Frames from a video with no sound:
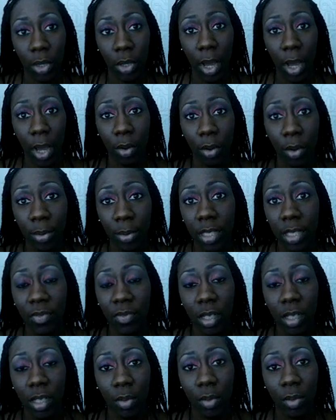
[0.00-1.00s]
So I hope this
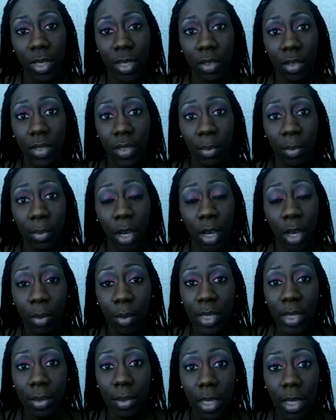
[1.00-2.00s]
video was of some
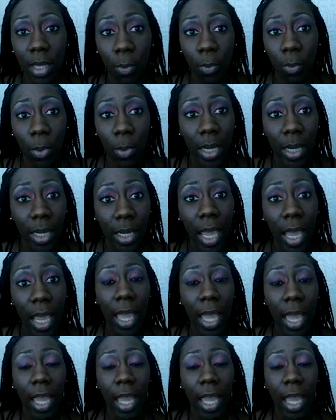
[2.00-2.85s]
help to someone.